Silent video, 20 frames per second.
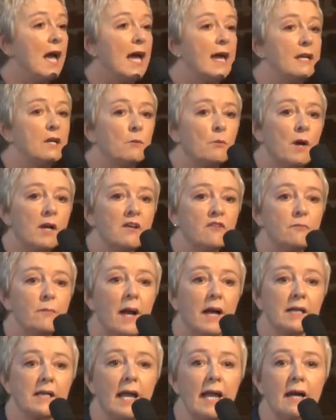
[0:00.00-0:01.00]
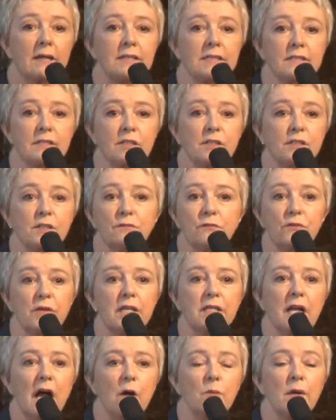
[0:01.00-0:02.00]
And in one of my counties, a good
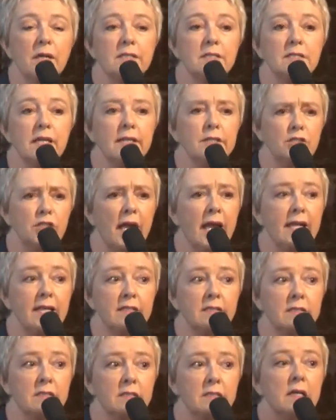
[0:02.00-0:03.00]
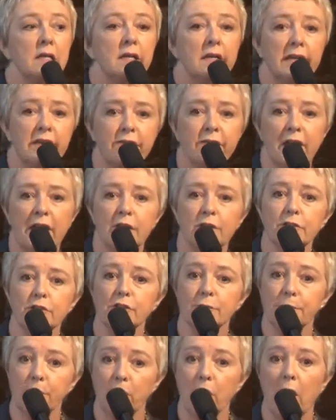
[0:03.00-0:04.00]
friend always said, Janice, if
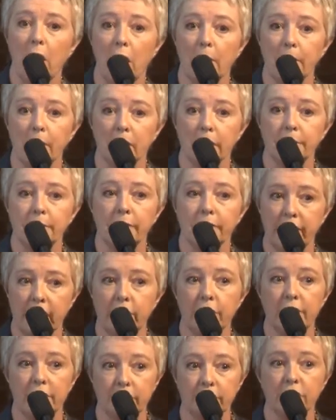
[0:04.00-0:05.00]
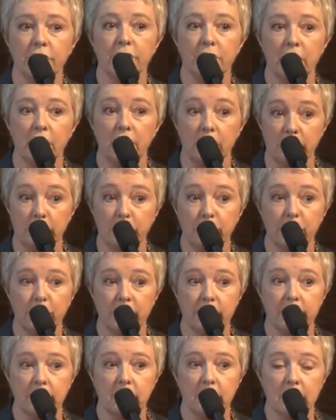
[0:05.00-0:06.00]
there's a problem, there is a
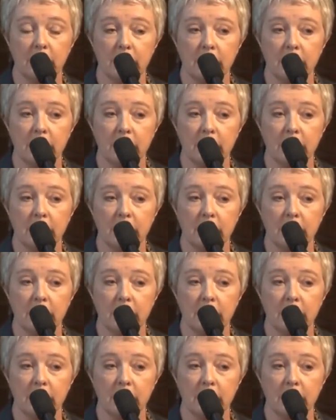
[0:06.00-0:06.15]
solution.